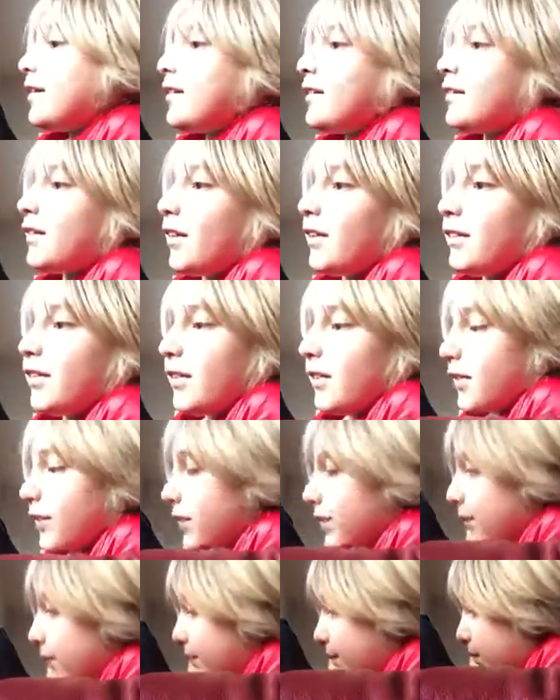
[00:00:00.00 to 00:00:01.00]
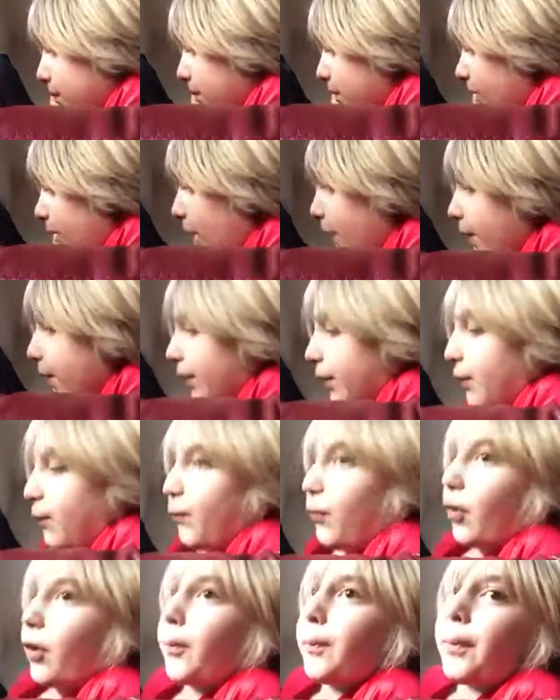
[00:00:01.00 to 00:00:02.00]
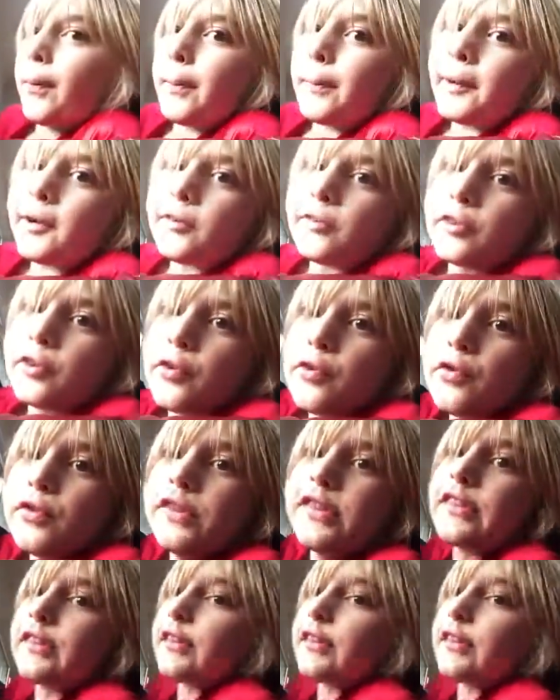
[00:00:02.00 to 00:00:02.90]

such as I don't know, World Premiere Dude